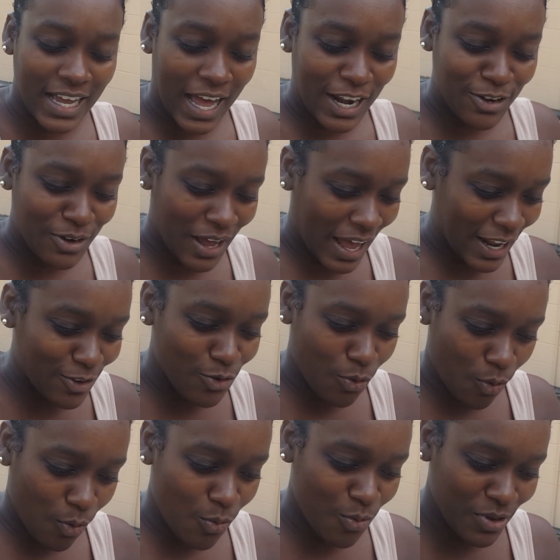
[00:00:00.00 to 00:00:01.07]
And I
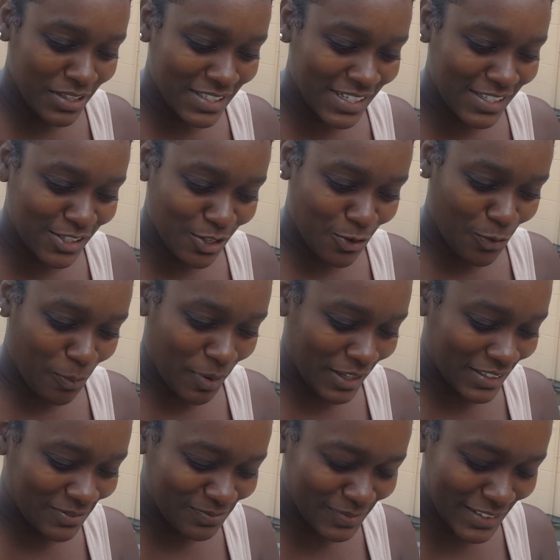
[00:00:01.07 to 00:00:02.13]
know who it is,
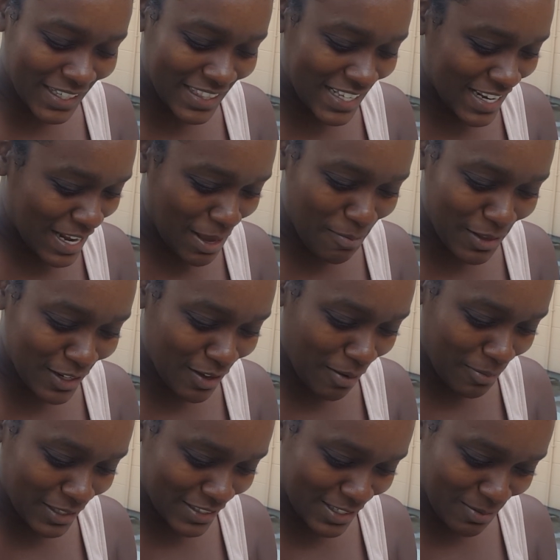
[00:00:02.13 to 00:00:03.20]
but the name in
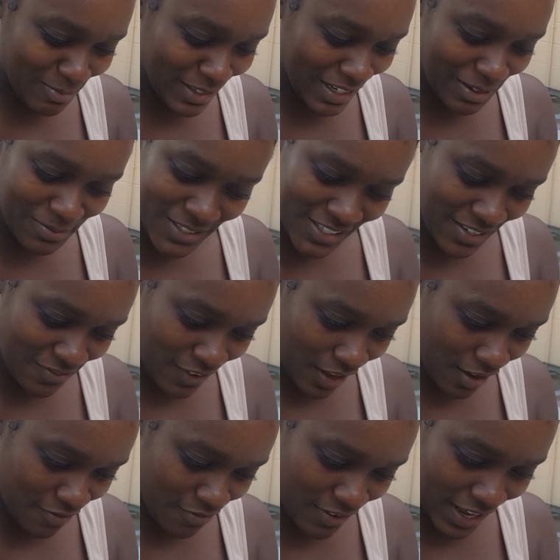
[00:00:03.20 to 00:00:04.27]
comments somewhere. Let me see if I
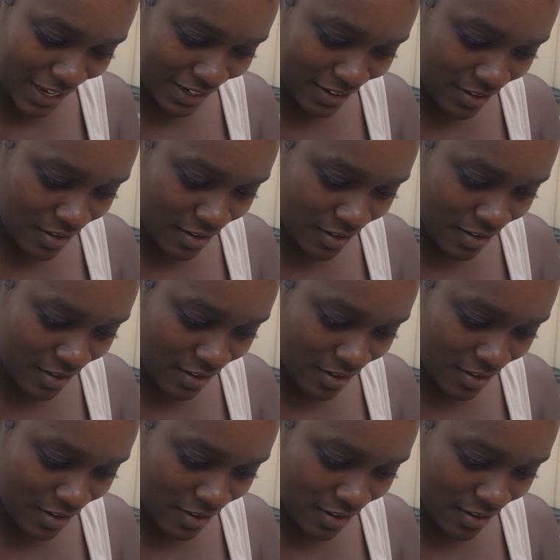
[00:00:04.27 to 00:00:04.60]
could find